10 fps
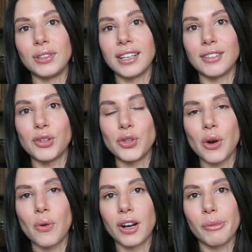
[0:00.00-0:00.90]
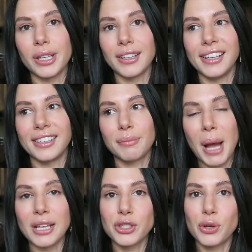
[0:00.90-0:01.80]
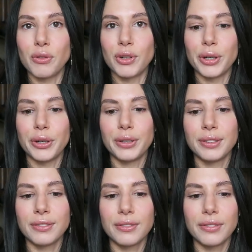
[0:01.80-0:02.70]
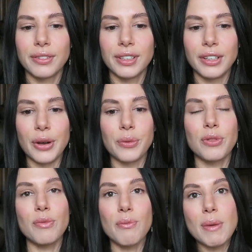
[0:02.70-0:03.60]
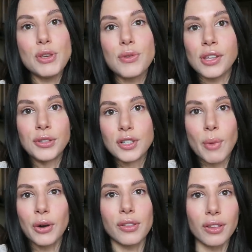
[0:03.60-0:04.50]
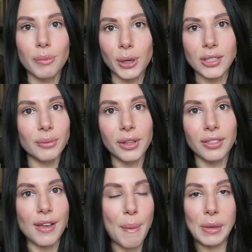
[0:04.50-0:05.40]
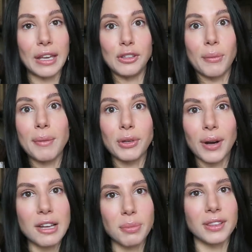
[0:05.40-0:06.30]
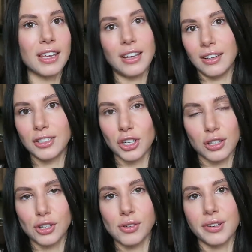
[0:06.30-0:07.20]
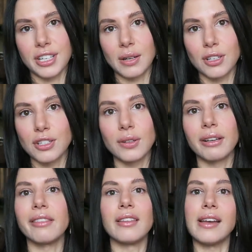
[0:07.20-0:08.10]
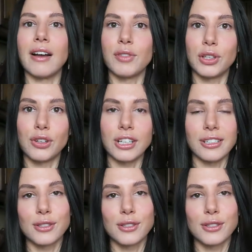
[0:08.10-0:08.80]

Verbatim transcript: And if you don't want to be like passed over, you know, maybe you think you're smarter than the person with the MBA and you might be right, but they took the two years out to do it and they have the degree.